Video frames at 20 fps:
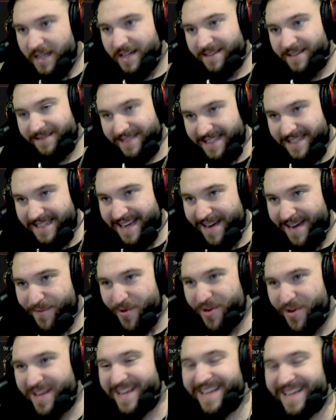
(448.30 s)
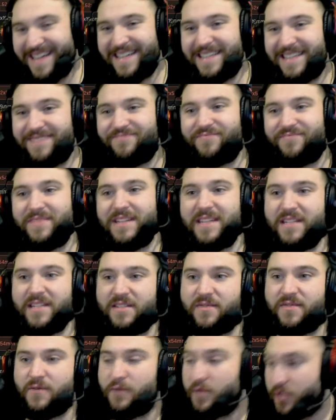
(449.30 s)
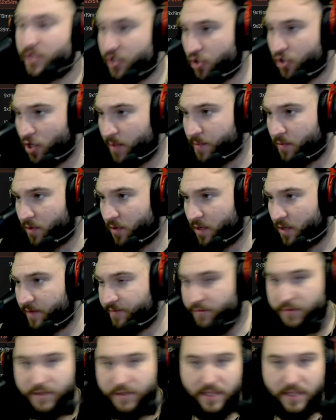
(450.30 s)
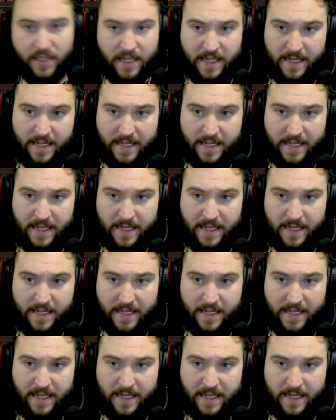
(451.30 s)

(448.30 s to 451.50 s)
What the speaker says: This ammo here is for your sniper rifles.